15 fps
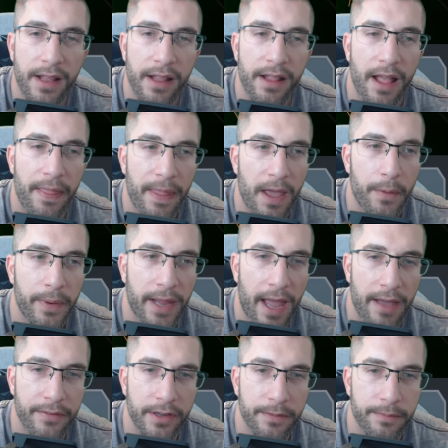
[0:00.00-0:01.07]
And there we
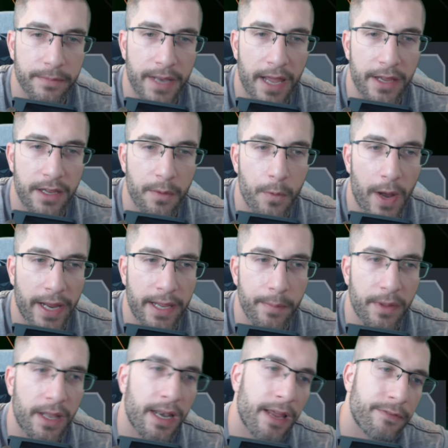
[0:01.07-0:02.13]
have it. Now you can whack
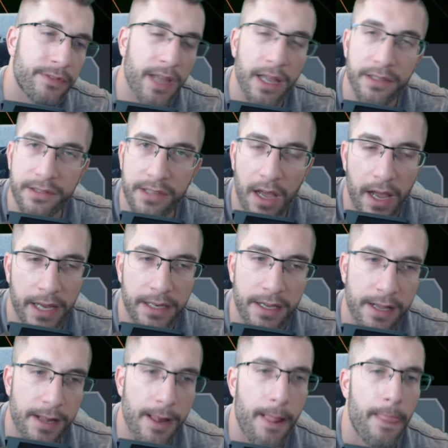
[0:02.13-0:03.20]
him on the left-hand side.
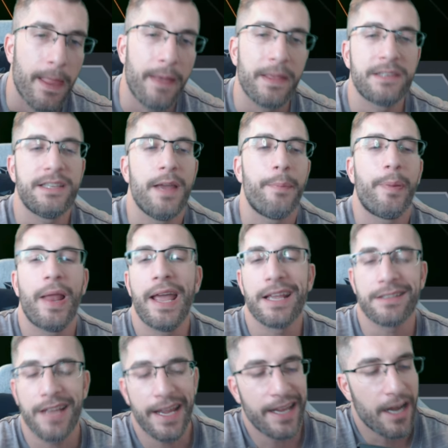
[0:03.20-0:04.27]
And they said
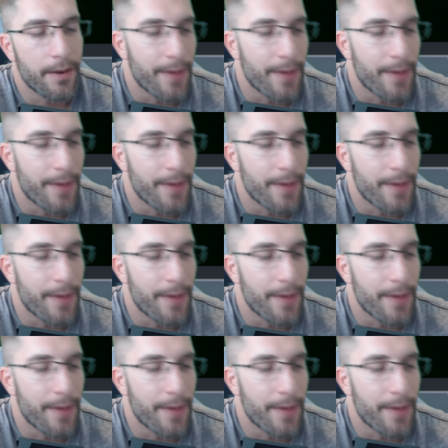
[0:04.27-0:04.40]
players like, you know,